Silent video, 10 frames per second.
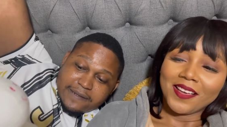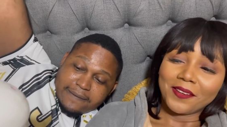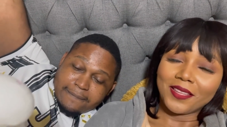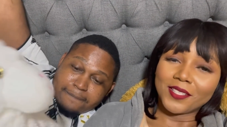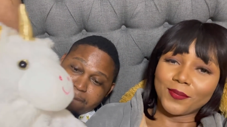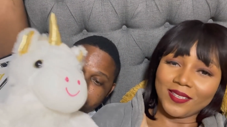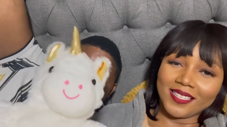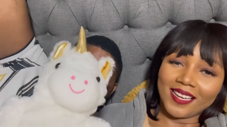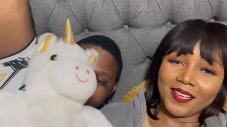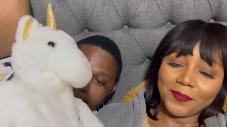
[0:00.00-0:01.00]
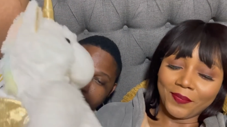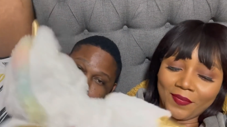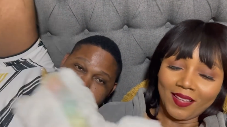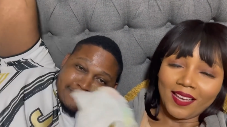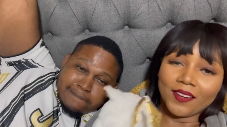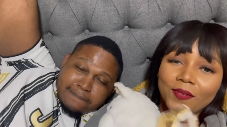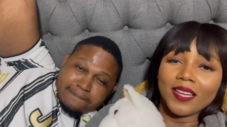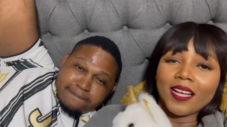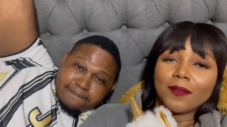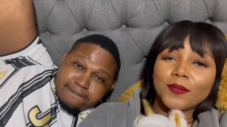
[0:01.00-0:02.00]
Speaker 1: This winter, it really
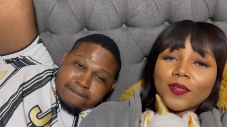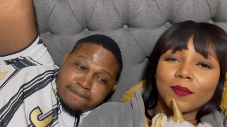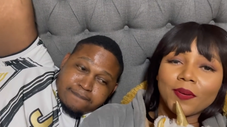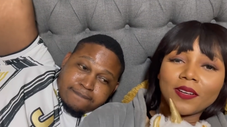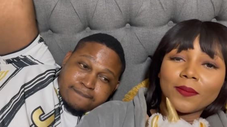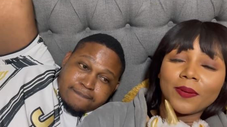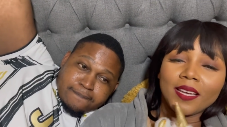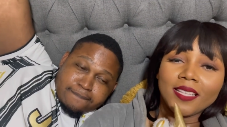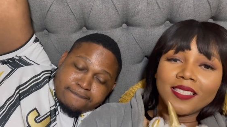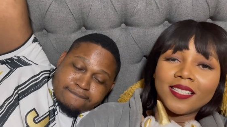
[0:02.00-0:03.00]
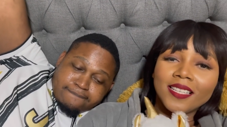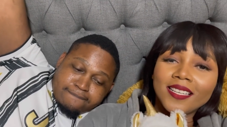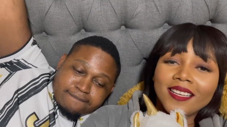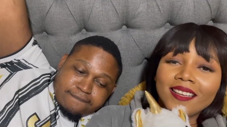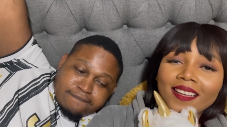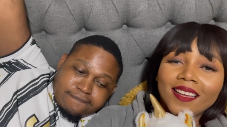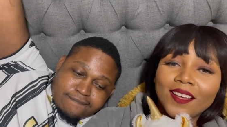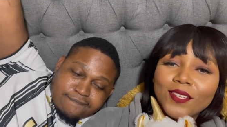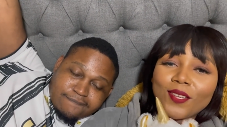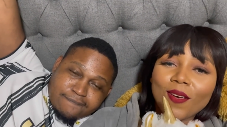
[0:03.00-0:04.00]
helps with the period pains.
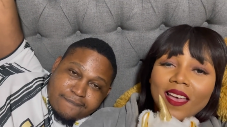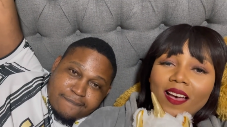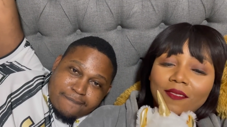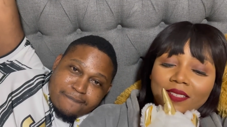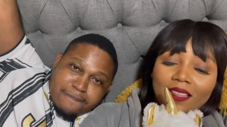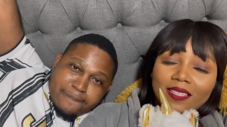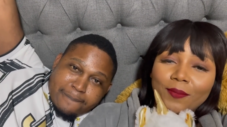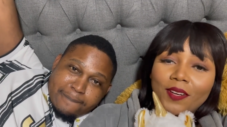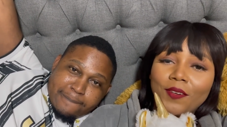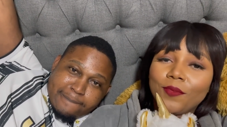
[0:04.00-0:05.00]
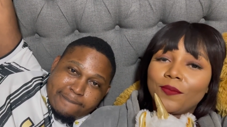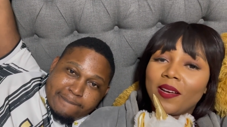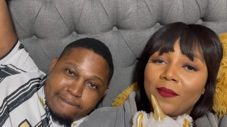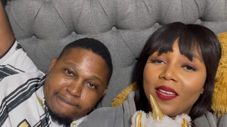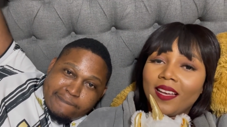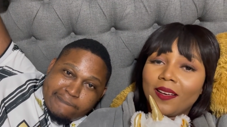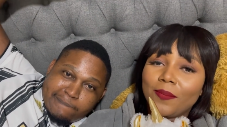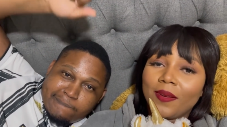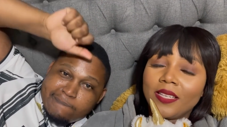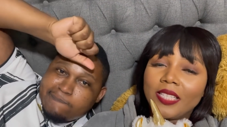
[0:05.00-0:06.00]
So yeah, after this, I'm gonna remove my
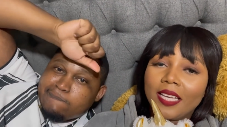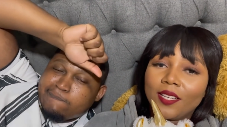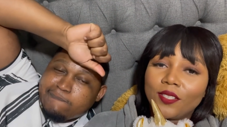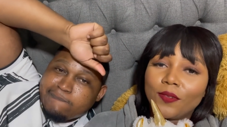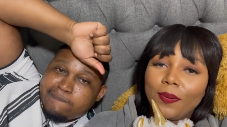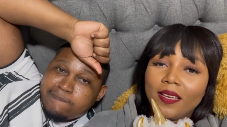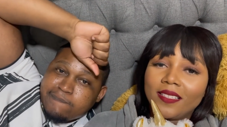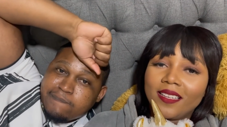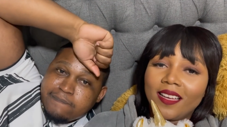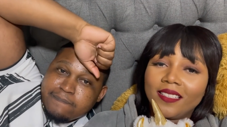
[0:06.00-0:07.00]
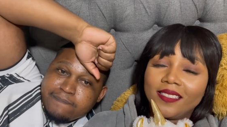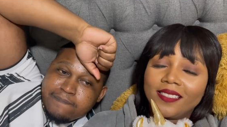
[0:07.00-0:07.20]
makeup and get into bed and